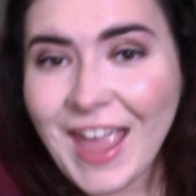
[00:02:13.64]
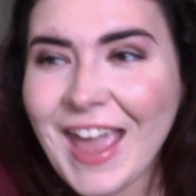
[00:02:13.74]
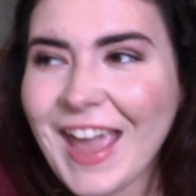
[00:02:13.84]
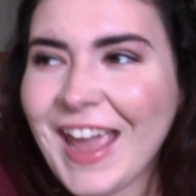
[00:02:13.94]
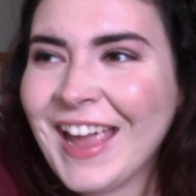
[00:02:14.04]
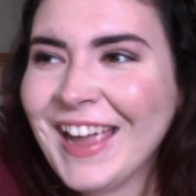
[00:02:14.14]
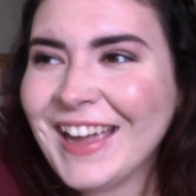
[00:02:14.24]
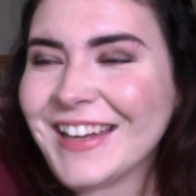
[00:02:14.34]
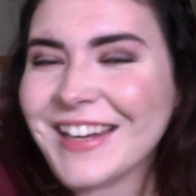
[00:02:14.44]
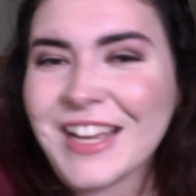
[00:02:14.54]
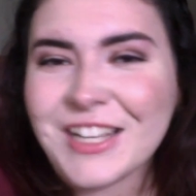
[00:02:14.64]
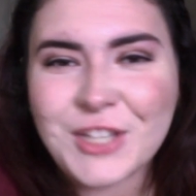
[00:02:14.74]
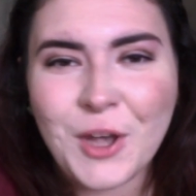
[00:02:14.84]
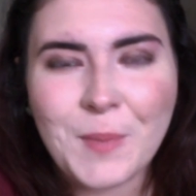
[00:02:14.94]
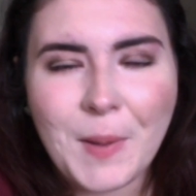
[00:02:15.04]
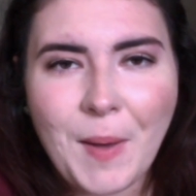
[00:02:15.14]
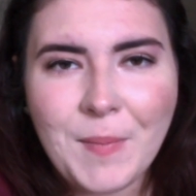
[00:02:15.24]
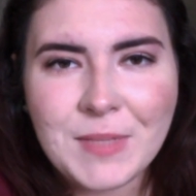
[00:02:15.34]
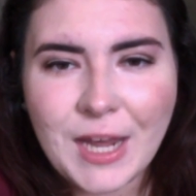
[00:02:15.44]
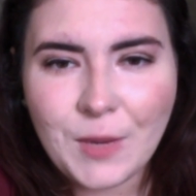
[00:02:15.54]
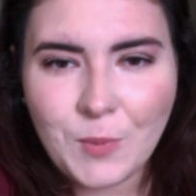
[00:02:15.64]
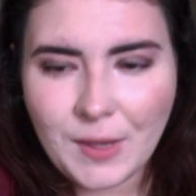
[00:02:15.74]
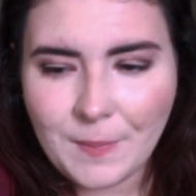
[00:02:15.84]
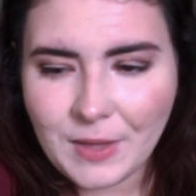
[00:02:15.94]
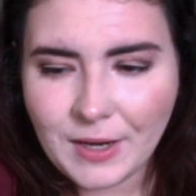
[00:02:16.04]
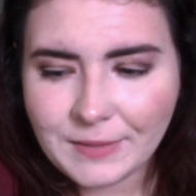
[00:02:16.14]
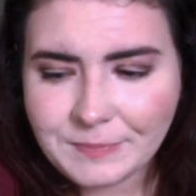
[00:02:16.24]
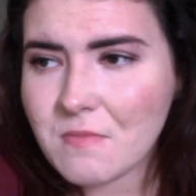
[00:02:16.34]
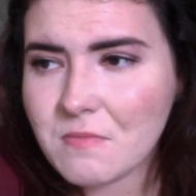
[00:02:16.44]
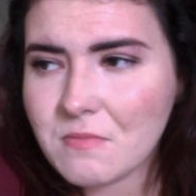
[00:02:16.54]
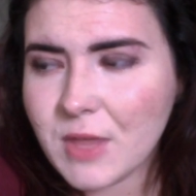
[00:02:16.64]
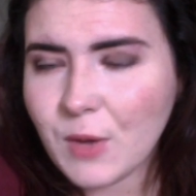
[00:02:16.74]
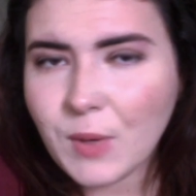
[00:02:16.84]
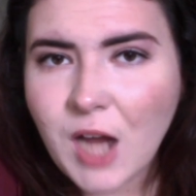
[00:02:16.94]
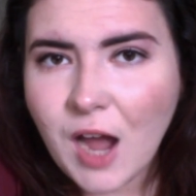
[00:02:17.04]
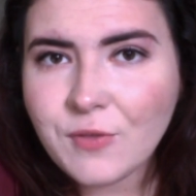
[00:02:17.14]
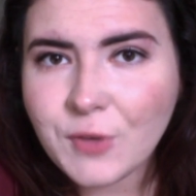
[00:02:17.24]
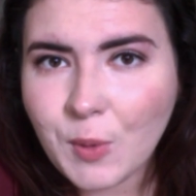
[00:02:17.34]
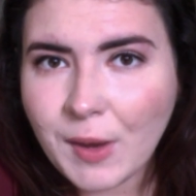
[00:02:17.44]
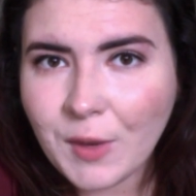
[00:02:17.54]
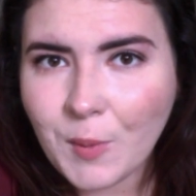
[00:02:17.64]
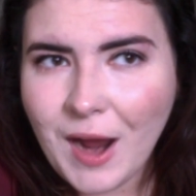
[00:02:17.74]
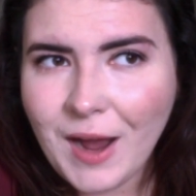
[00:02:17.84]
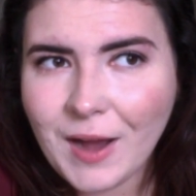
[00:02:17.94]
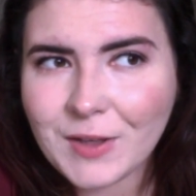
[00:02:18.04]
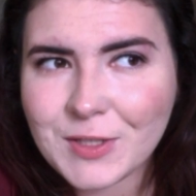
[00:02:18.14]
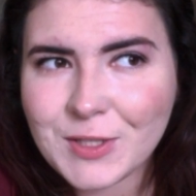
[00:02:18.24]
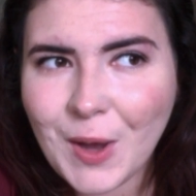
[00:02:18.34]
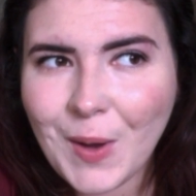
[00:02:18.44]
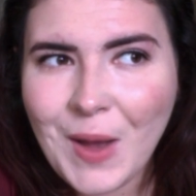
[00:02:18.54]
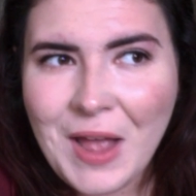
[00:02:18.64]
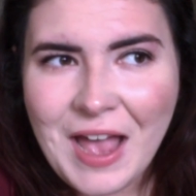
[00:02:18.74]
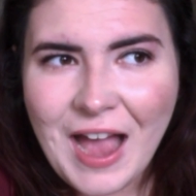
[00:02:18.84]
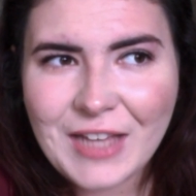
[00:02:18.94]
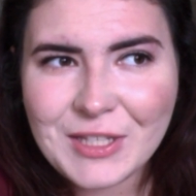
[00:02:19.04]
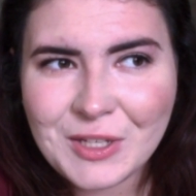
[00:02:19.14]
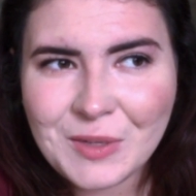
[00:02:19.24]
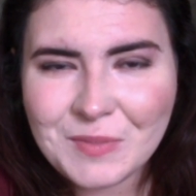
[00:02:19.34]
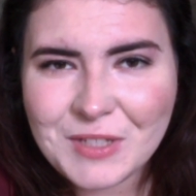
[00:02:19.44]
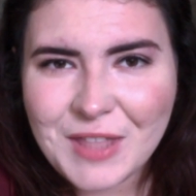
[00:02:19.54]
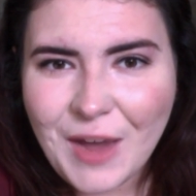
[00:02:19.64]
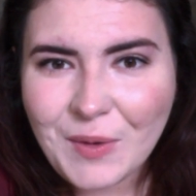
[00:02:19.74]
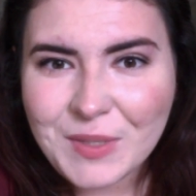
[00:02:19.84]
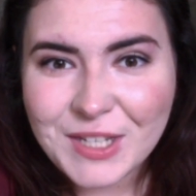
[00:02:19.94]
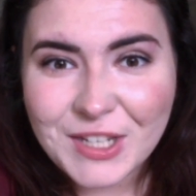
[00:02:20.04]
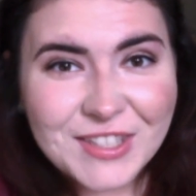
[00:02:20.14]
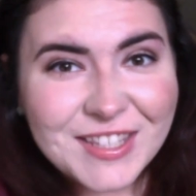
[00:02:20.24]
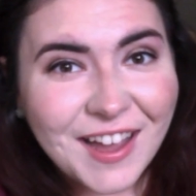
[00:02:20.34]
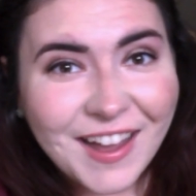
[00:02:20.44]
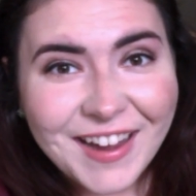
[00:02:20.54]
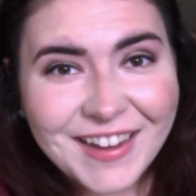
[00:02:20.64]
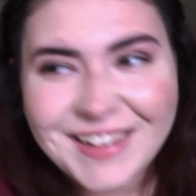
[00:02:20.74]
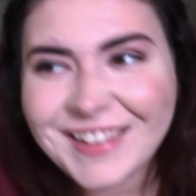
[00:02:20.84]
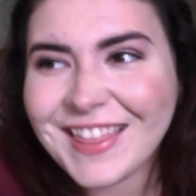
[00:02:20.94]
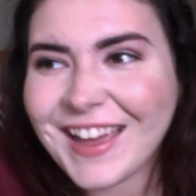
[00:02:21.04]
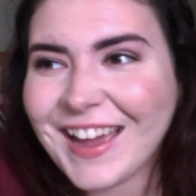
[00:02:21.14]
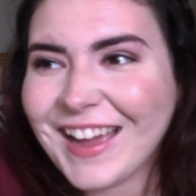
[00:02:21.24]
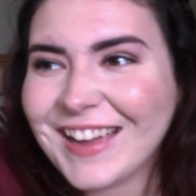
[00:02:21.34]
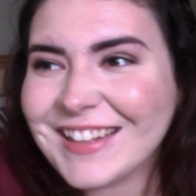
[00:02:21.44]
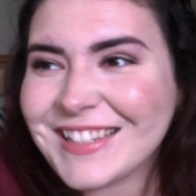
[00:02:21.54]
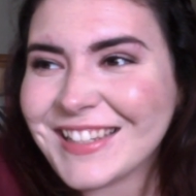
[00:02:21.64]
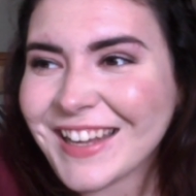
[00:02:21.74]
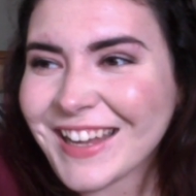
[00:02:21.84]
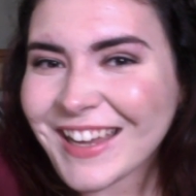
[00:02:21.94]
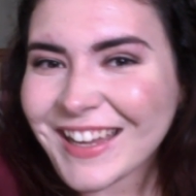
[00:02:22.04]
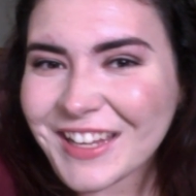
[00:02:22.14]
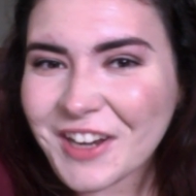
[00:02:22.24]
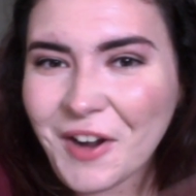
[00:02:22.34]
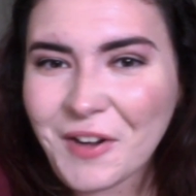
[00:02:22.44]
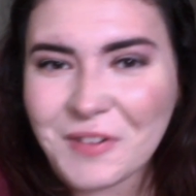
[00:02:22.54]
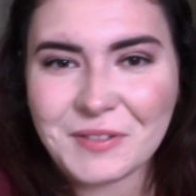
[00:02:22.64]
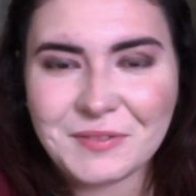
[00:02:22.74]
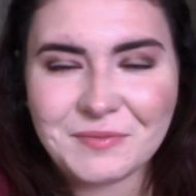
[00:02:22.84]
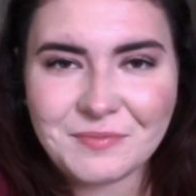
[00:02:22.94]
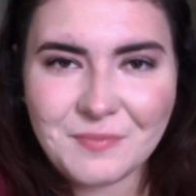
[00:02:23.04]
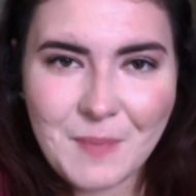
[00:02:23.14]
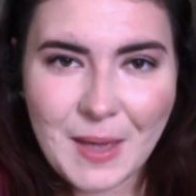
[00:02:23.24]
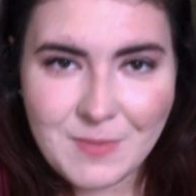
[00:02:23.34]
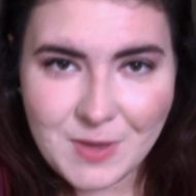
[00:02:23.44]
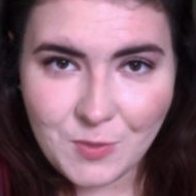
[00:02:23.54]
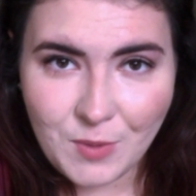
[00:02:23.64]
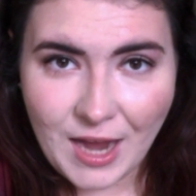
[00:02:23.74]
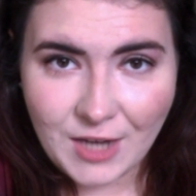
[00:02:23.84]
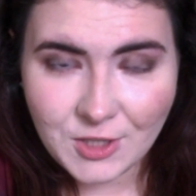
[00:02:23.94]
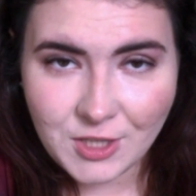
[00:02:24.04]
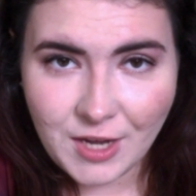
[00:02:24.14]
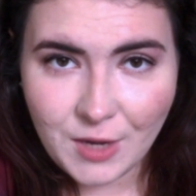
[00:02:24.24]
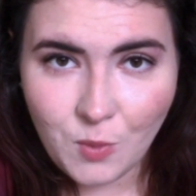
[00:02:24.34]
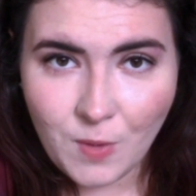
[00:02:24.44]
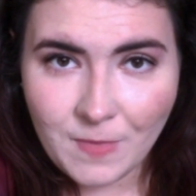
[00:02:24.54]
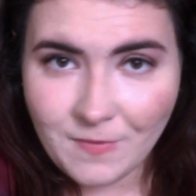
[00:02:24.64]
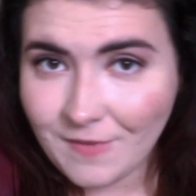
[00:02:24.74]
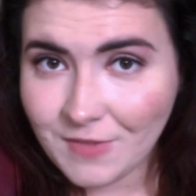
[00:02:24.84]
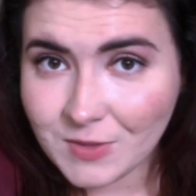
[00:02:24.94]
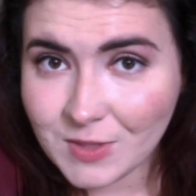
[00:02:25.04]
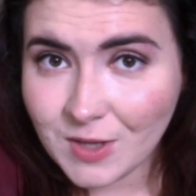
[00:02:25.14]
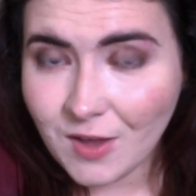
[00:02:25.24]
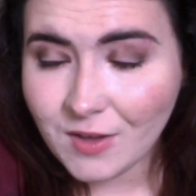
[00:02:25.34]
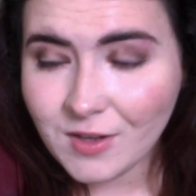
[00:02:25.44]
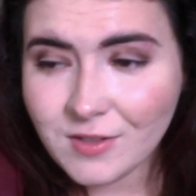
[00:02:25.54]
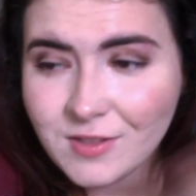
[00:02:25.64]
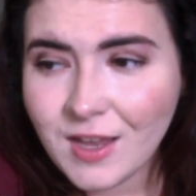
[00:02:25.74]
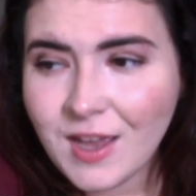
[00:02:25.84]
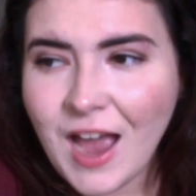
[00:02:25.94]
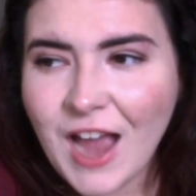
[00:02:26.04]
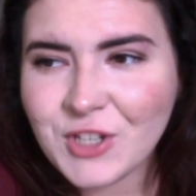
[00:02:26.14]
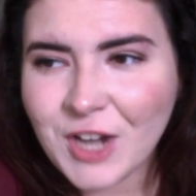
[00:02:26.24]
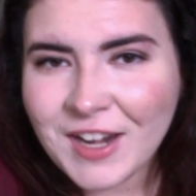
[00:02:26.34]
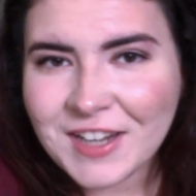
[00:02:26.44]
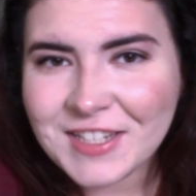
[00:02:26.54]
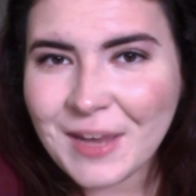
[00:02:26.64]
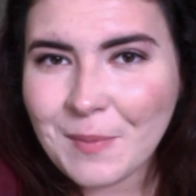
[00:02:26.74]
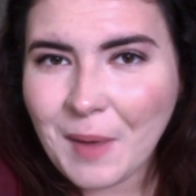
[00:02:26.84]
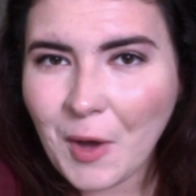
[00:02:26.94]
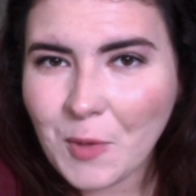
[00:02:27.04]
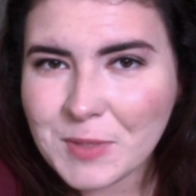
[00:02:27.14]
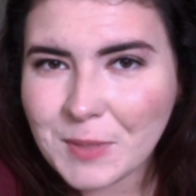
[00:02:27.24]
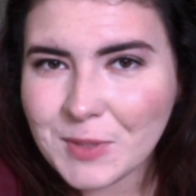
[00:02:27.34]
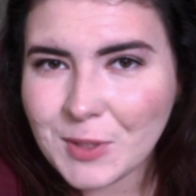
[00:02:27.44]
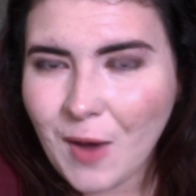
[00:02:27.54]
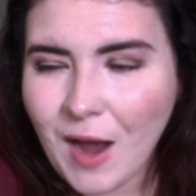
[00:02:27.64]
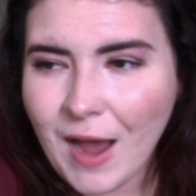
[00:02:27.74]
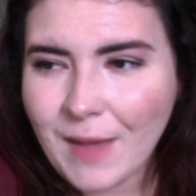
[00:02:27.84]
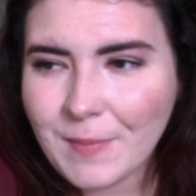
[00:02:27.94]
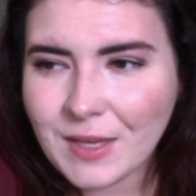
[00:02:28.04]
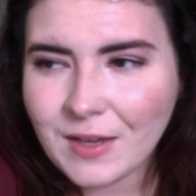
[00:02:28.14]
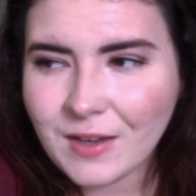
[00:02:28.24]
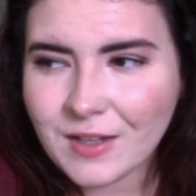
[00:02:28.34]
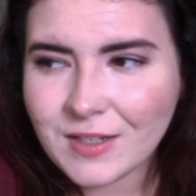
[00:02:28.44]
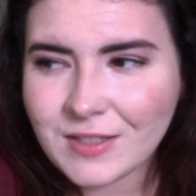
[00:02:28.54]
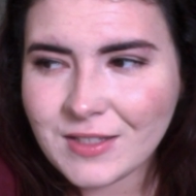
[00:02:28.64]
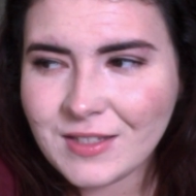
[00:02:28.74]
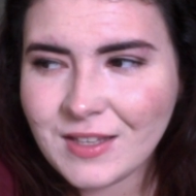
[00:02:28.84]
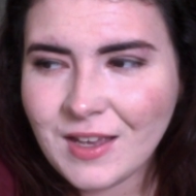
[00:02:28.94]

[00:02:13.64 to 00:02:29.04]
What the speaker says: And so my mom and dad went up there. They were gone for quite a while, so I assumed that was a good sign that, you know, maybe we actually had won the $5,000. I try not to get my hopes up too high because